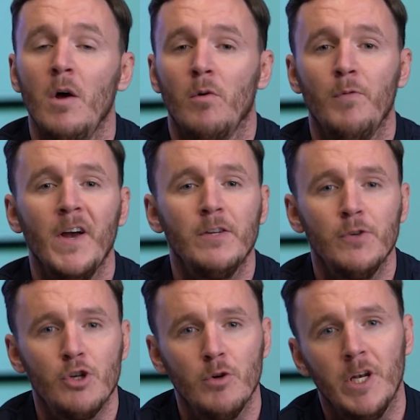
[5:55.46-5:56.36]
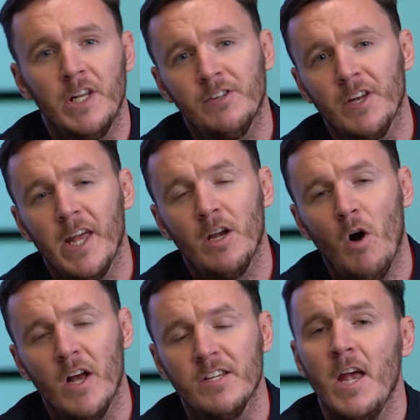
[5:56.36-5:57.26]
Well, thanks for tuning in today,
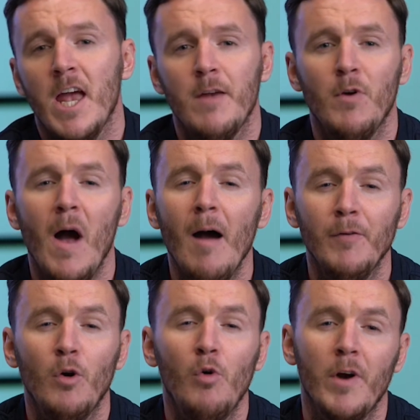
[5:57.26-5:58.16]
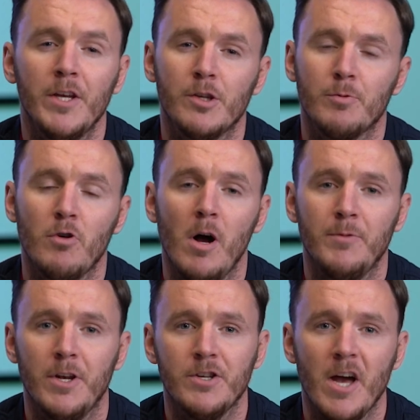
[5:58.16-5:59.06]
guys. If you haven't already subscribed
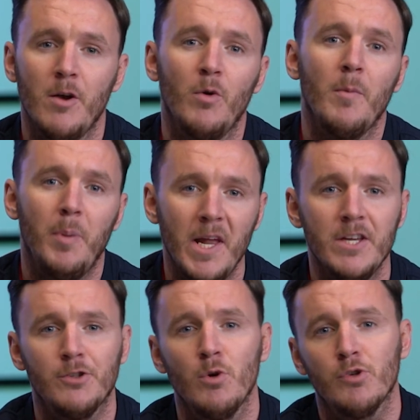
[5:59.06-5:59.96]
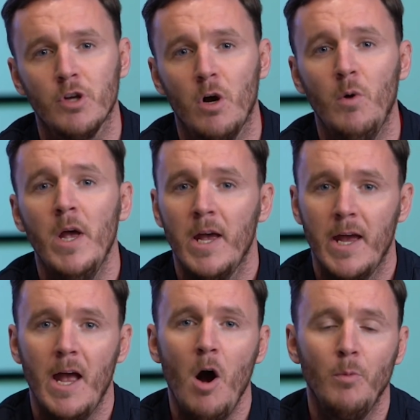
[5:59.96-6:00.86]
to the channel, then please do so.
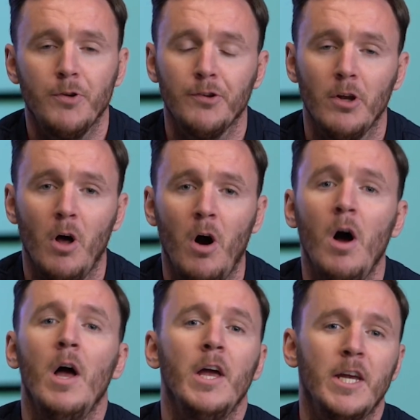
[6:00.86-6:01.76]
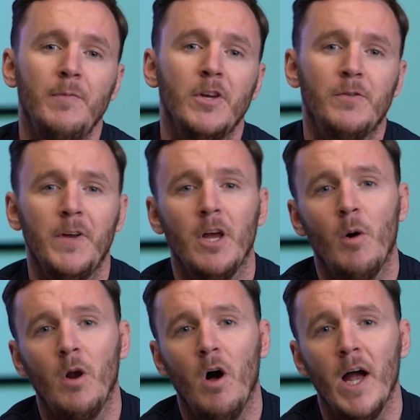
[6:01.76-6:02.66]
It helps us a lot. Give this
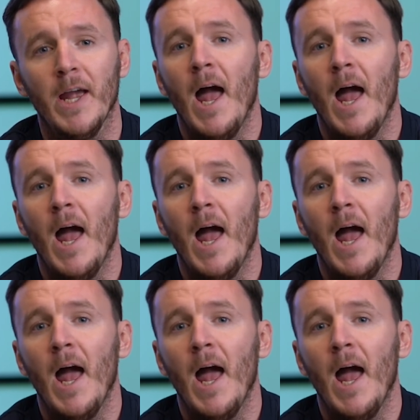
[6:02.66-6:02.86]
video a like,